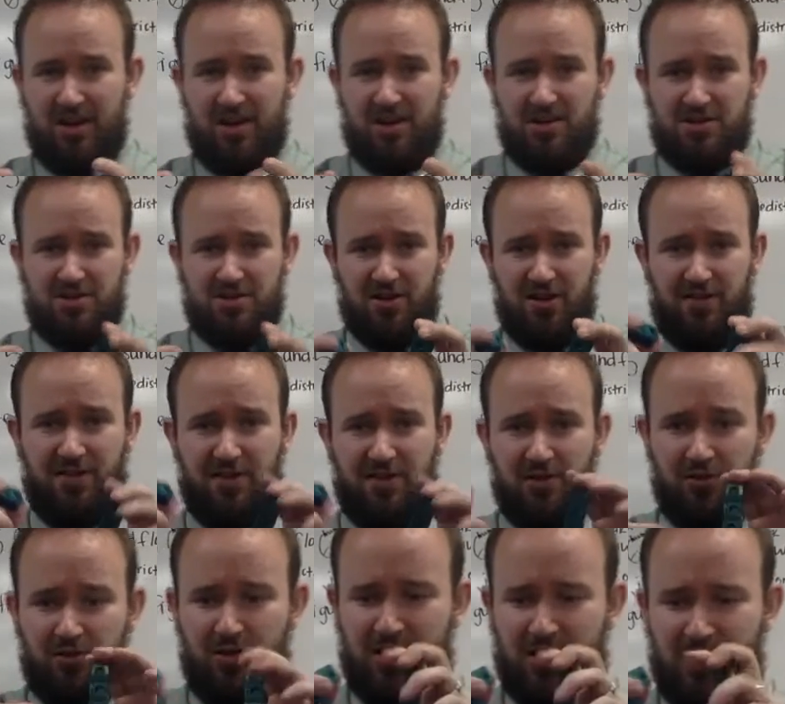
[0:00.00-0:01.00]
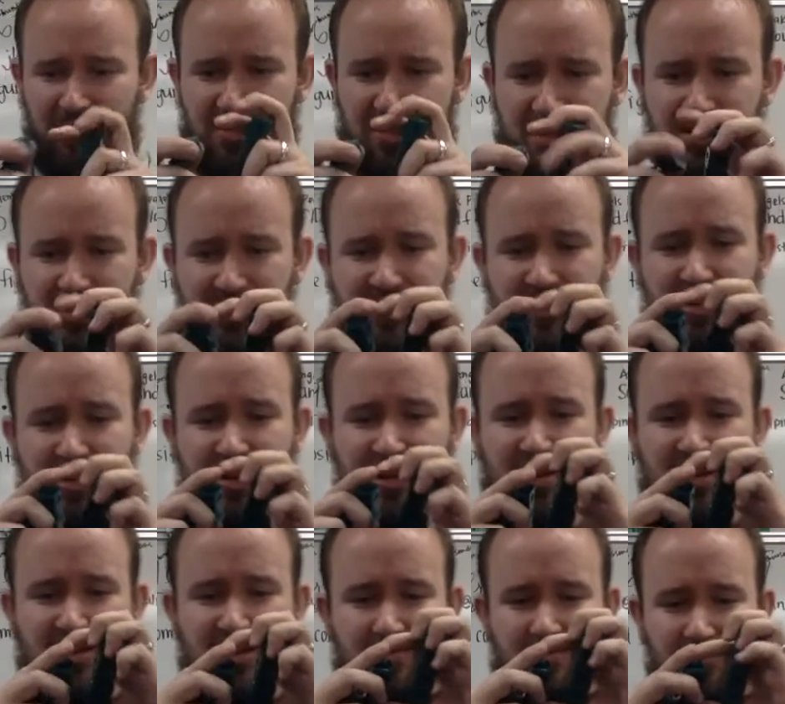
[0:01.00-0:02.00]
So if you look at these,
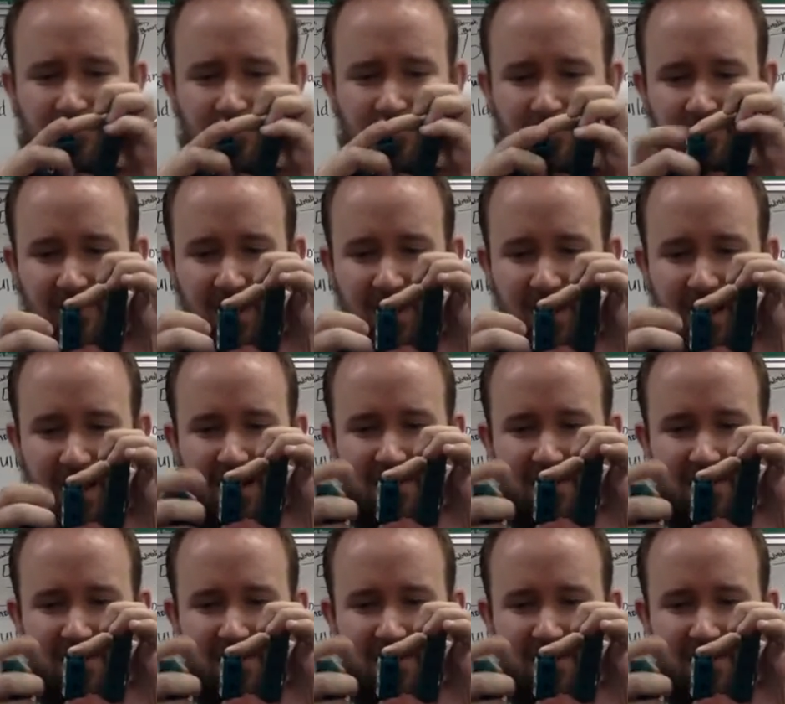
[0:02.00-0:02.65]
I've